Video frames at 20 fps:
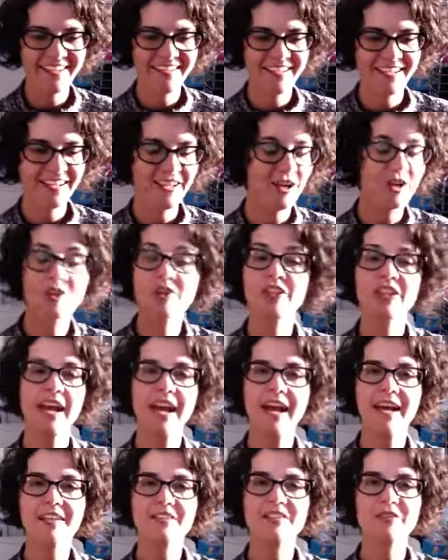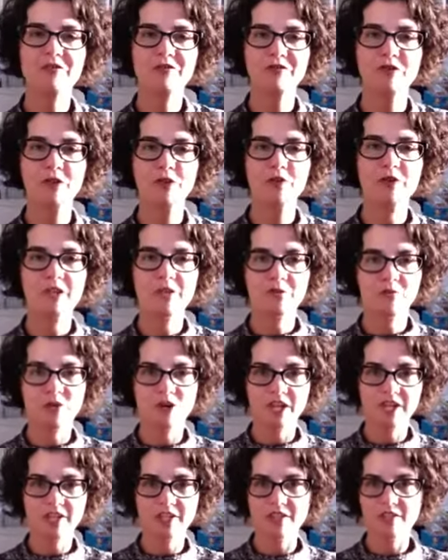You add to food and
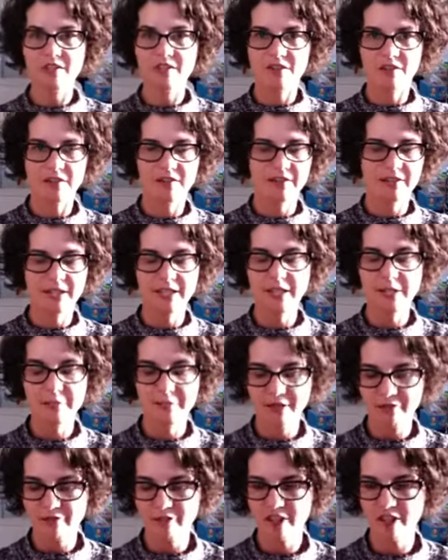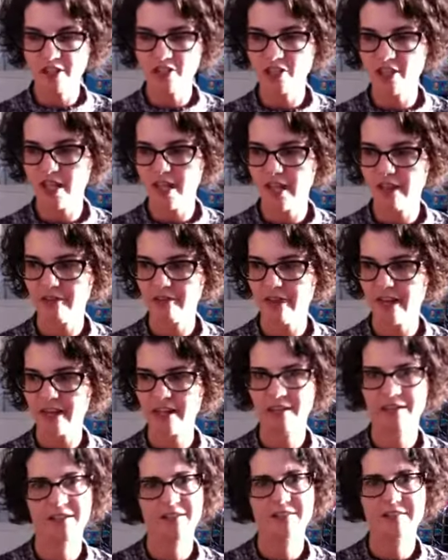water or any beverage. I've
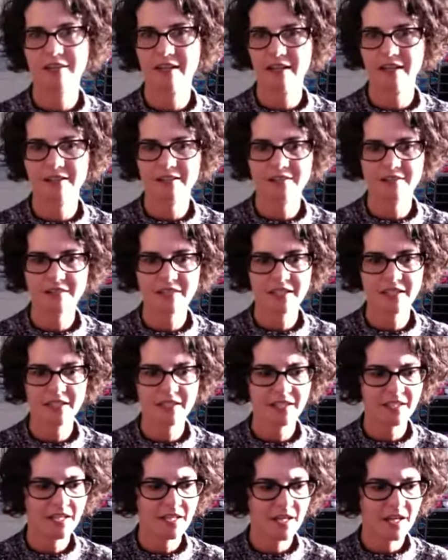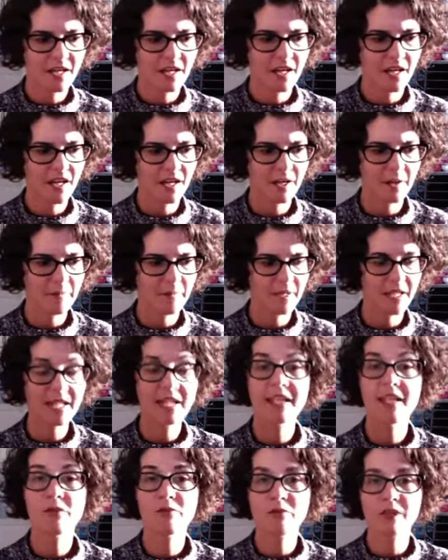added it to iced tea.
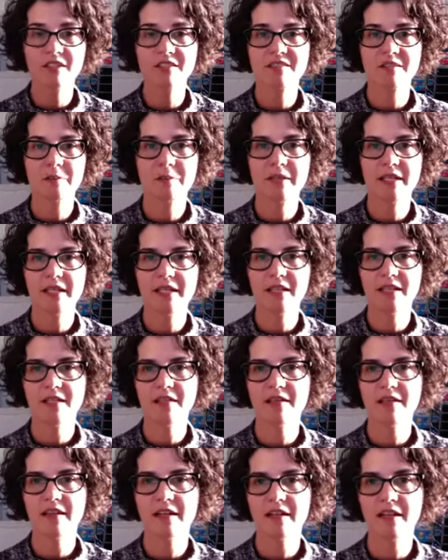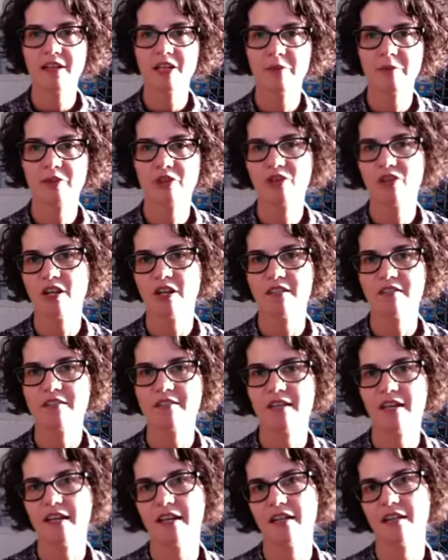Any recipe that I come across
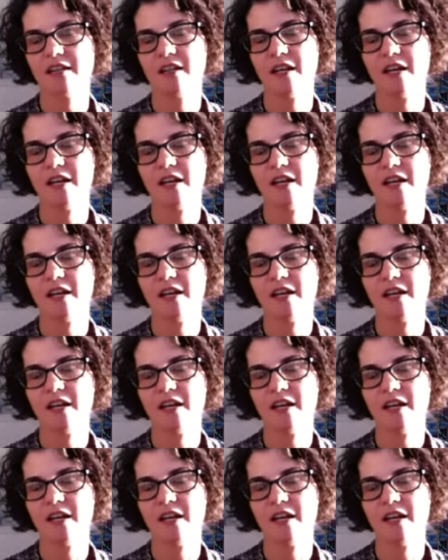that